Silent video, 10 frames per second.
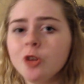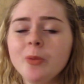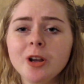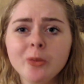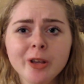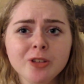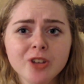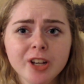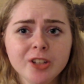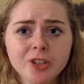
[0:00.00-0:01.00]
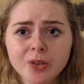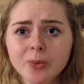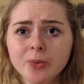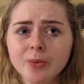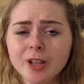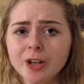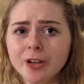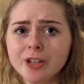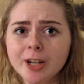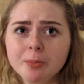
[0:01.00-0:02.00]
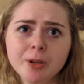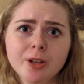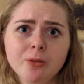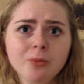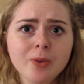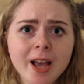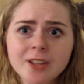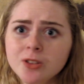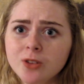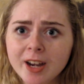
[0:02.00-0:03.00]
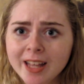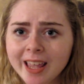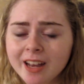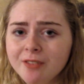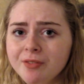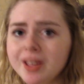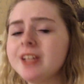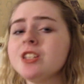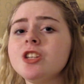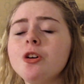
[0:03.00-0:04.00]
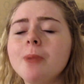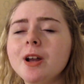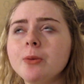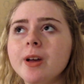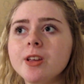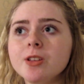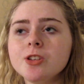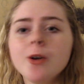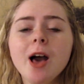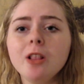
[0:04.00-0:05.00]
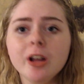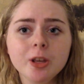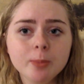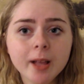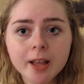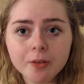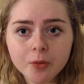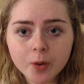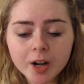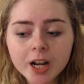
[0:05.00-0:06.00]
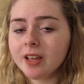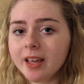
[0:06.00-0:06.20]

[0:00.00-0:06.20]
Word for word: no matter what you try to do, whether you try to put it in rice, try to get it fixed, no matter what you do, how long you plug it for,